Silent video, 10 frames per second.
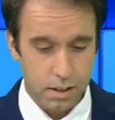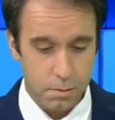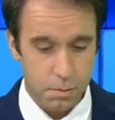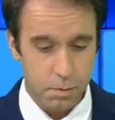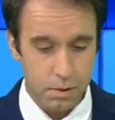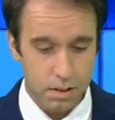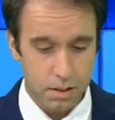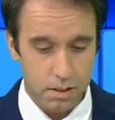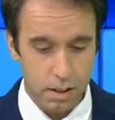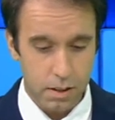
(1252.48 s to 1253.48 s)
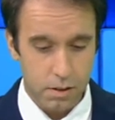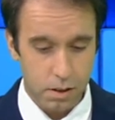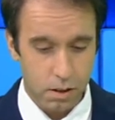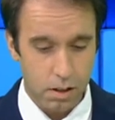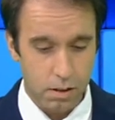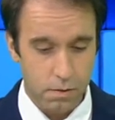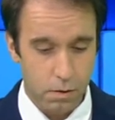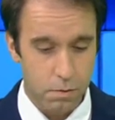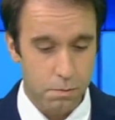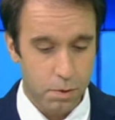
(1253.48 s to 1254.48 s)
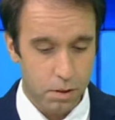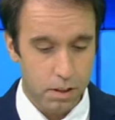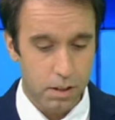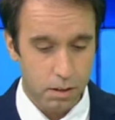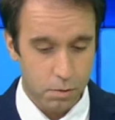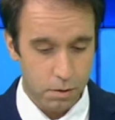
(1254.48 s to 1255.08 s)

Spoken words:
came up with this letter calling for political